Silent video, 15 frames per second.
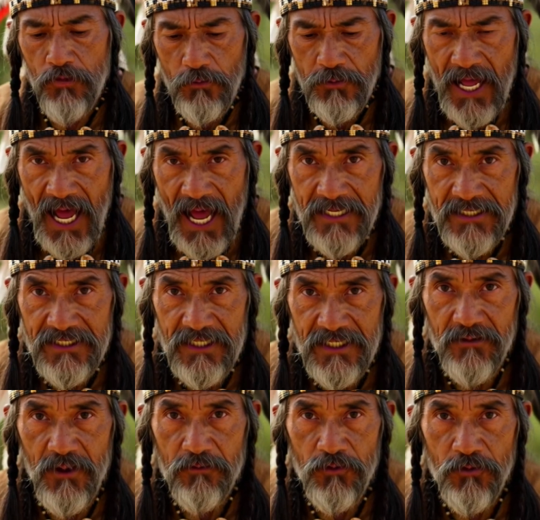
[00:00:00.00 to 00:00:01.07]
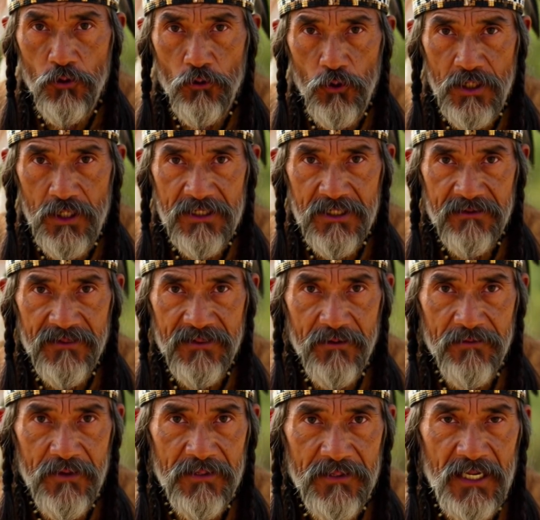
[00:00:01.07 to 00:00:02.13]
you pay taxes every
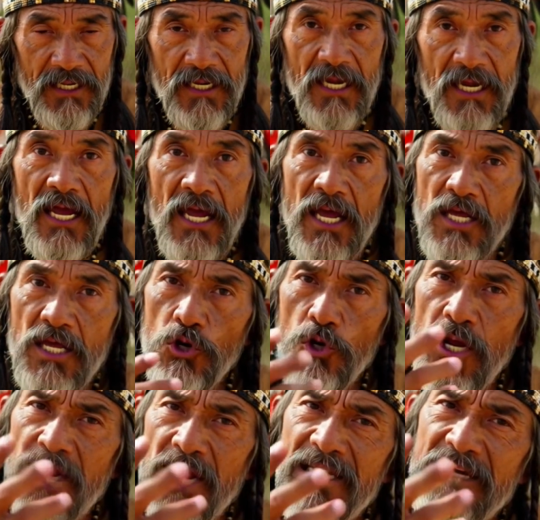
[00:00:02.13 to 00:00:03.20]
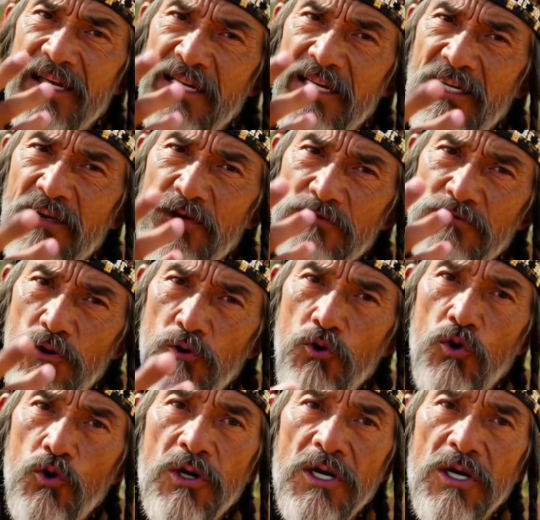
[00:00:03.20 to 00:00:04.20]
365 days, at the year ends in 354,